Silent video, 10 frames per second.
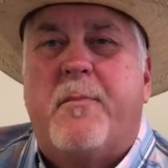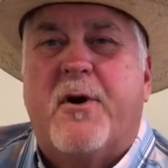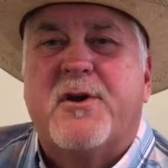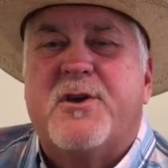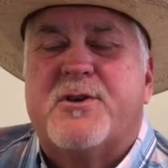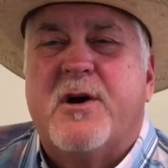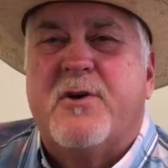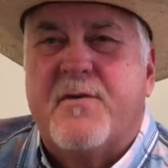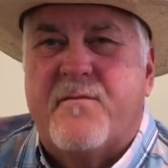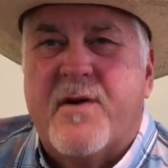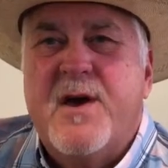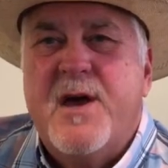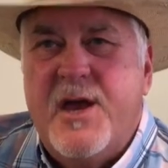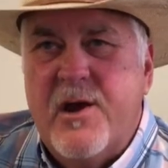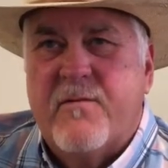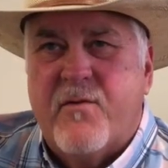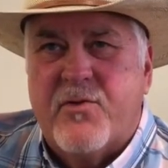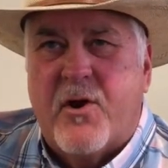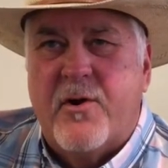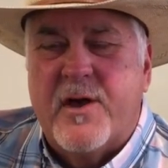mark yourself here for
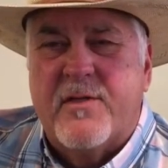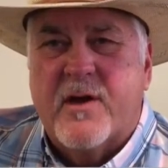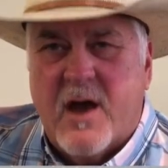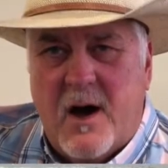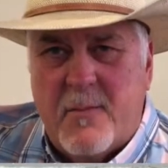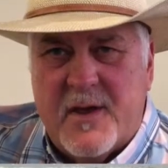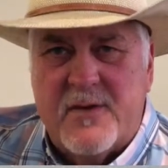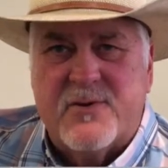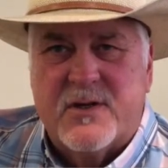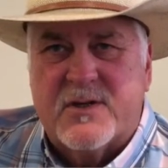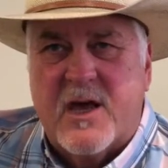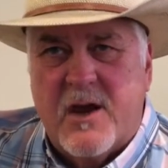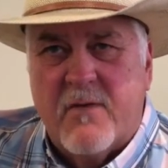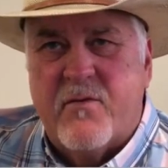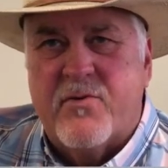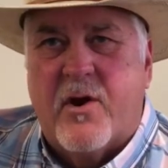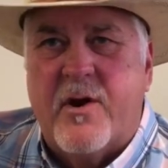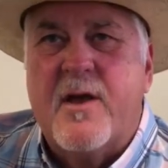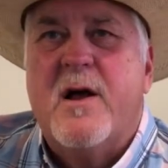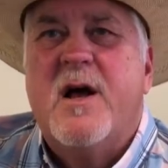30 in the comments. Just say here for
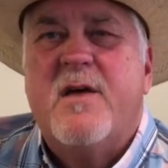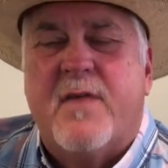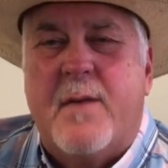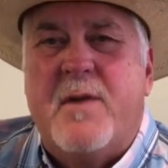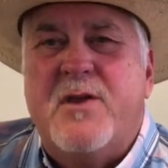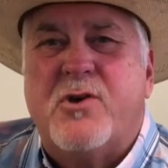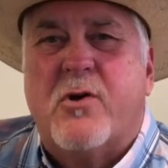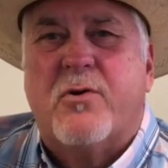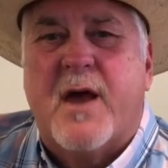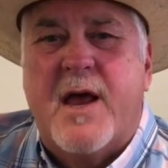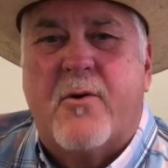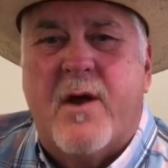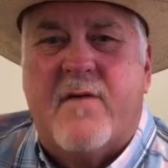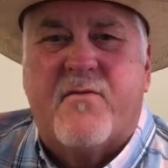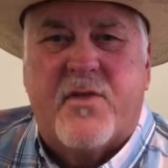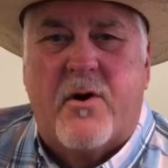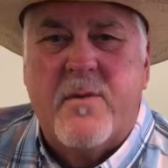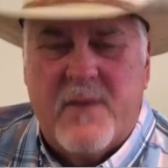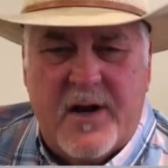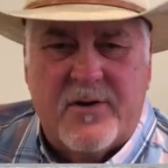30. That means you're going to hang around for
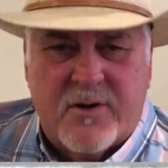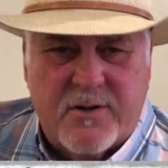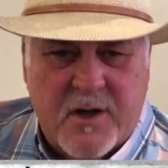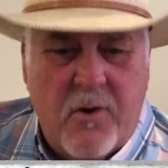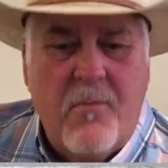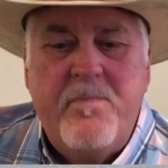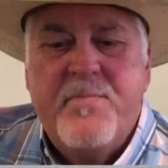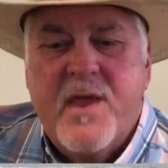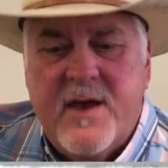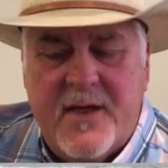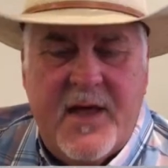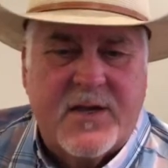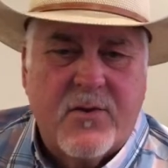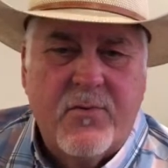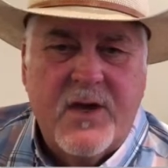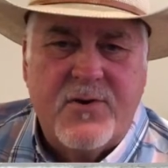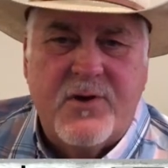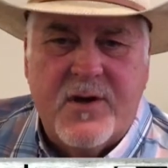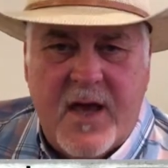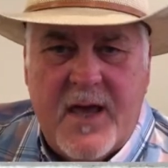30 minutes or so, and that's going to get
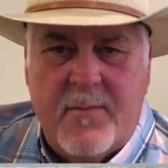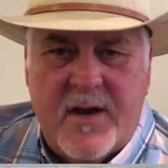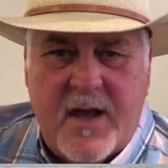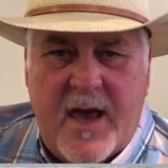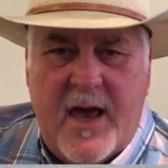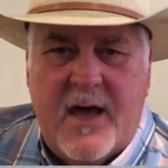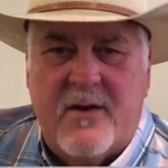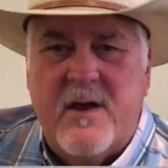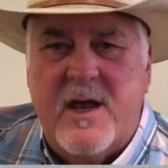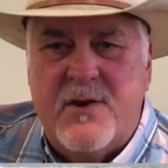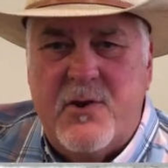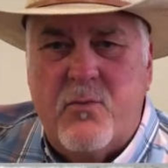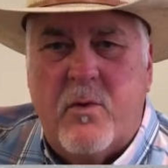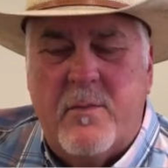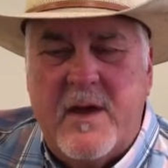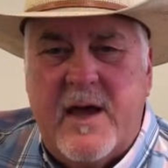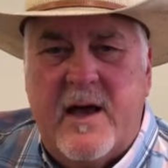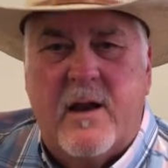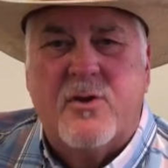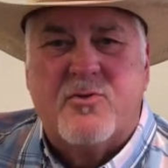your name in the hat, and you will be
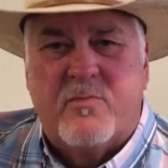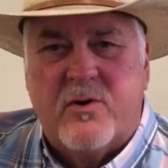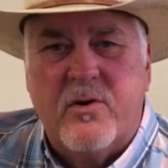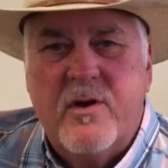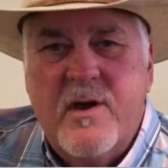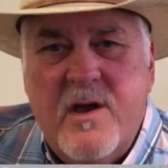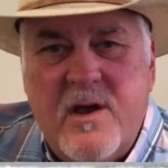eligible